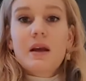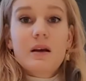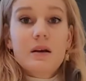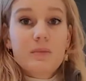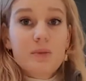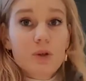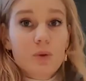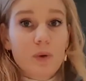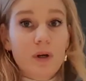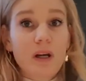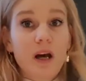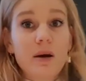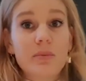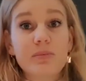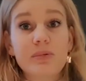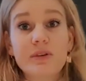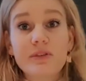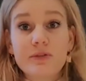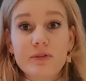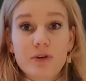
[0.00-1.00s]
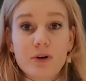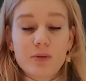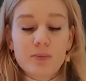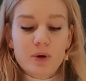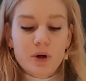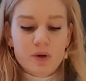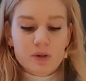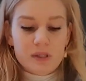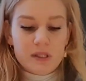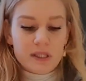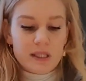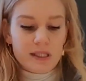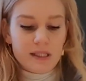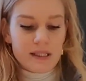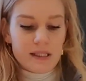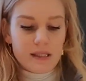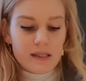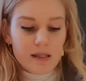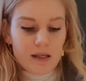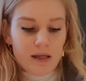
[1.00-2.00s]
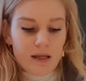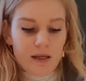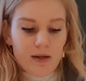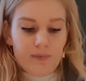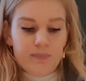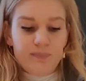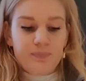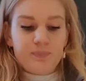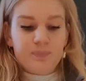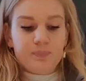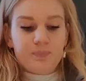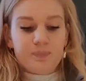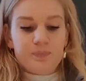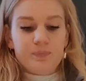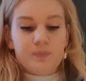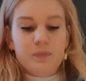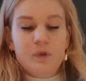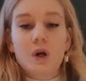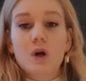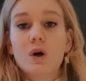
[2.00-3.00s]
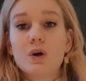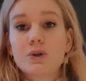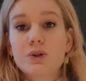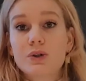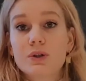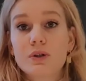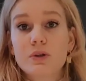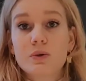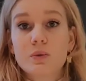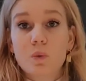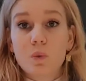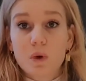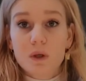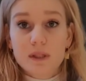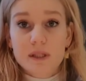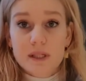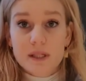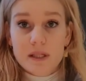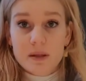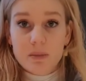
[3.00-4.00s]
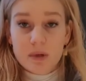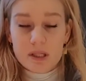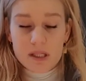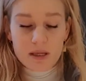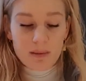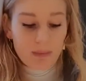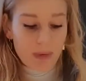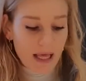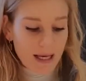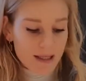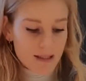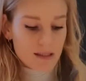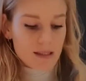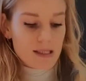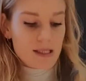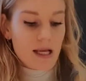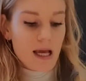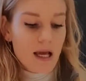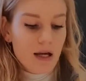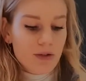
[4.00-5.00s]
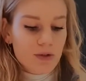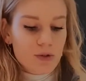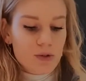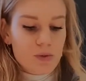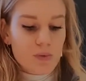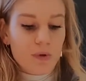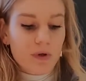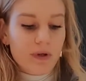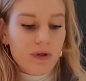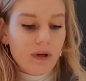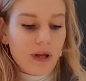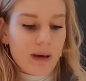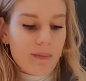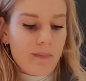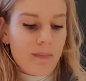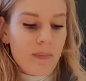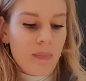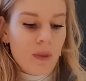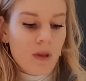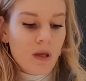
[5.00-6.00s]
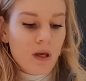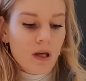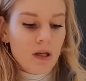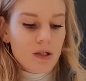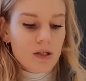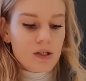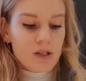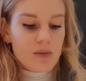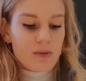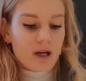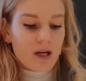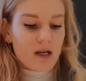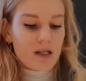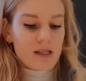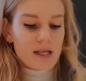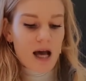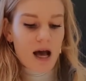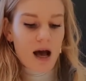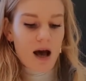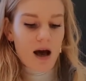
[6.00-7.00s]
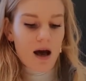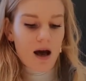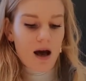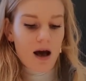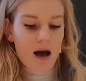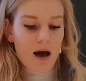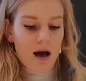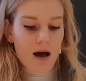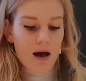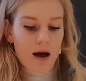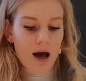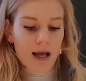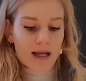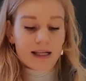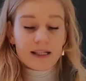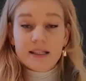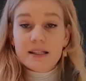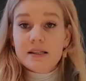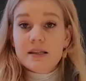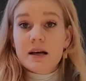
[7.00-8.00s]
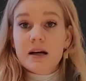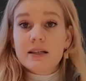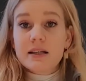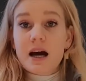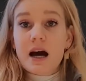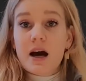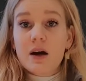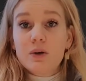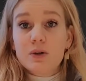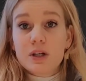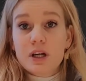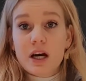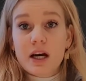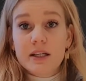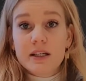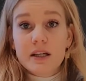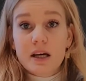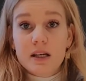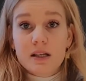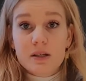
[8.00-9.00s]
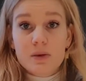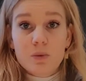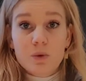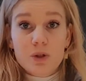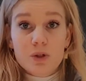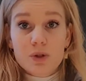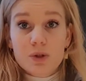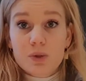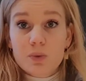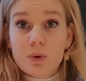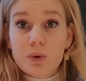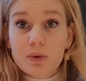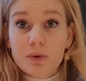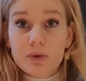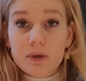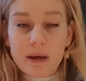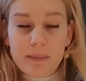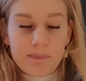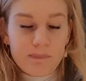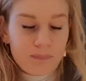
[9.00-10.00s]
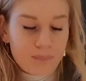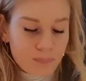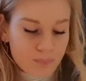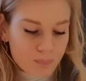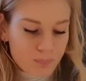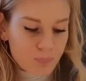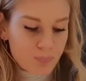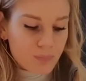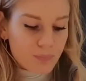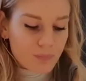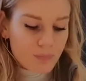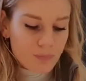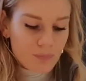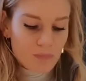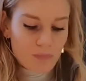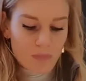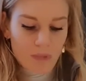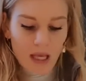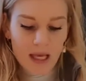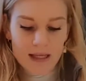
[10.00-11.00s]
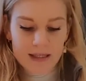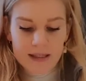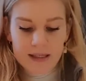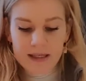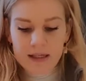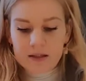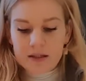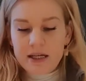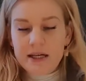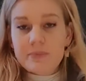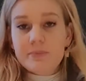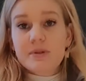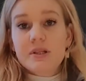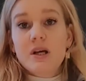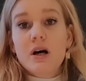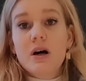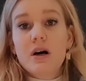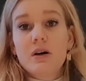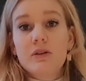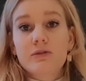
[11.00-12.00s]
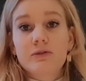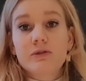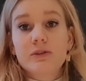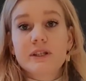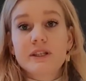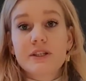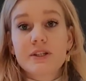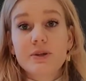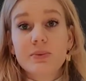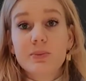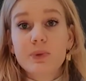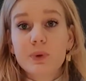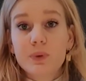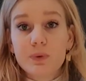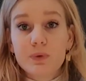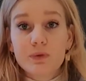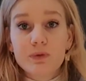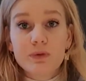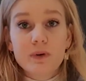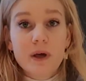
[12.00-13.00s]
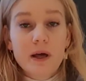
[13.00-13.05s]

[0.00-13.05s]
The one I prefer most is the cotton ones, the muslin blankets, to swaddle them, just because I can decide how tight I want to swaddle them, and their hips are free to move